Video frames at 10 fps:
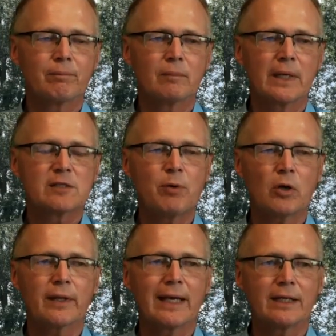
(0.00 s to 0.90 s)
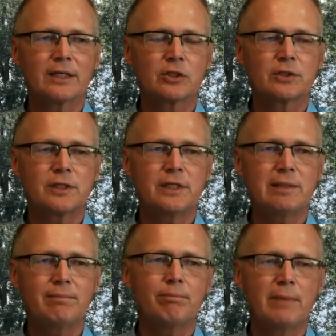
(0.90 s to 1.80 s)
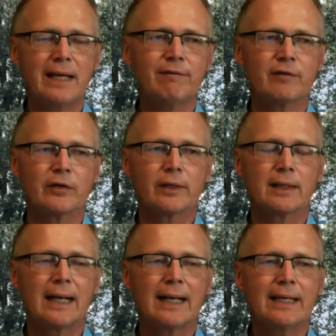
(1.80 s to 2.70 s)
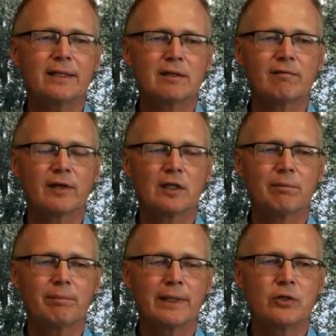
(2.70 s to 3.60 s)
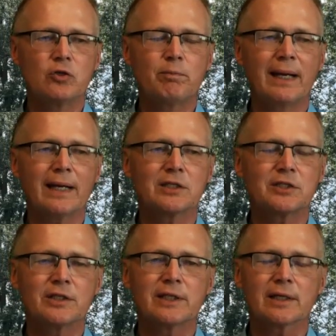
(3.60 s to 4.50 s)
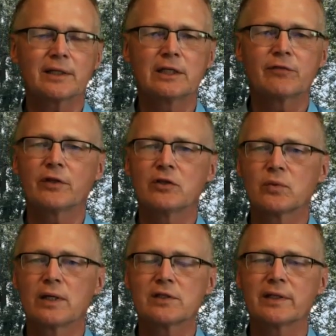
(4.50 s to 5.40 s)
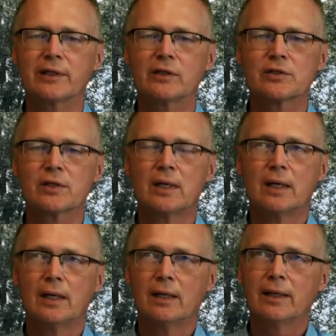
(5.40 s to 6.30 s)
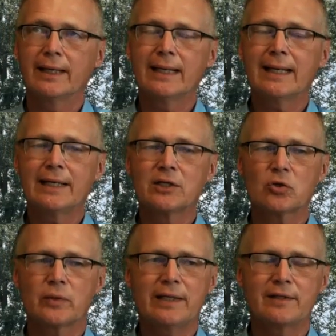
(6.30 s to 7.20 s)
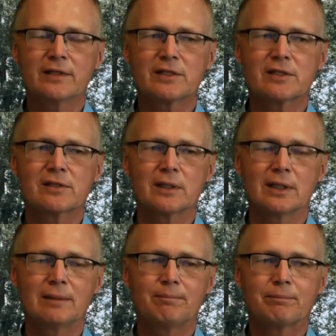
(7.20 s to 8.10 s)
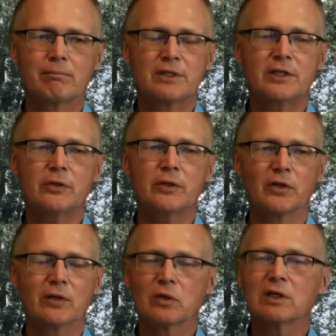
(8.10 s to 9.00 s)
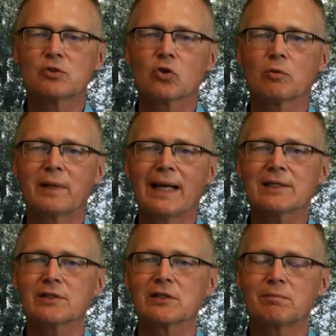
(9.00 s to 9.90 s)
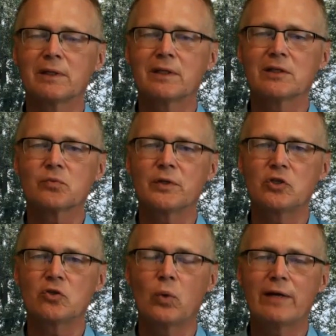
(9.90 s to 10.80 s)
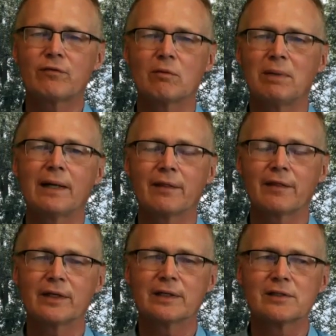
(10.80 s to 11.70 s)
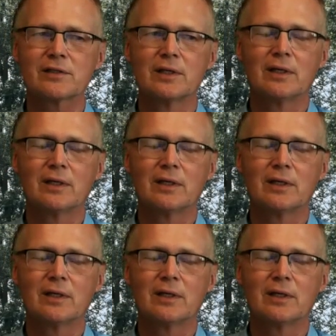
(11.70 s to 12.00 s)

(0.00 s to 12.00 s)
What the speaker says: As part of that team effort, I had to develop a new packaging technique for these resonators. And I had to create this material that would absorb gases, because when you wafer bond things,